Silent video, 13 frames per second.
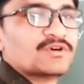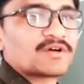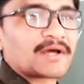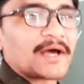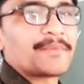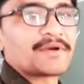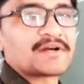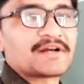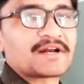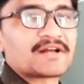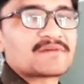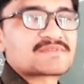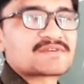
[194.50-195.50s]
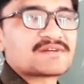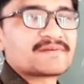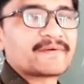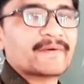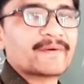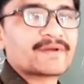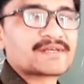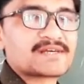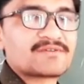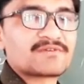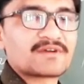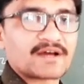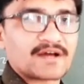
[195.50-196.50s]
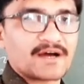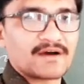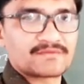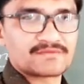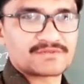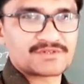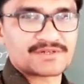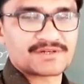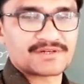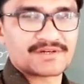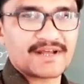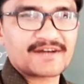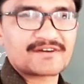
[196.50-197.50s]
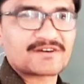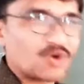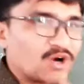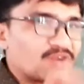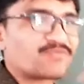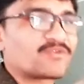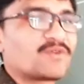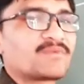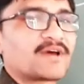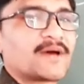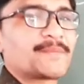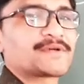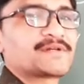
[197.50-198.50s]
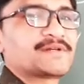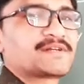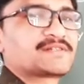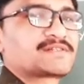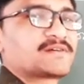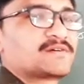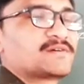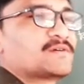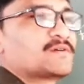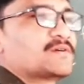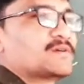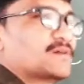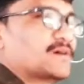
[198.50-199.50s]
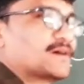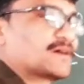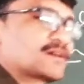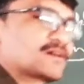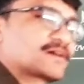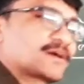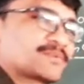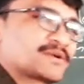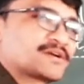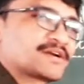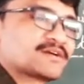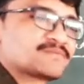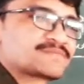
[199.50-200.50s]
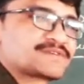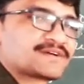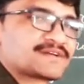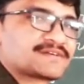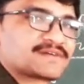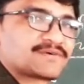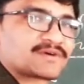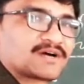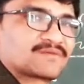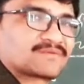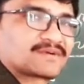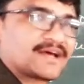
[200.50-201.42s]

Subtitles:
capital redemption reserve account, right, not from capital redemption reserve account.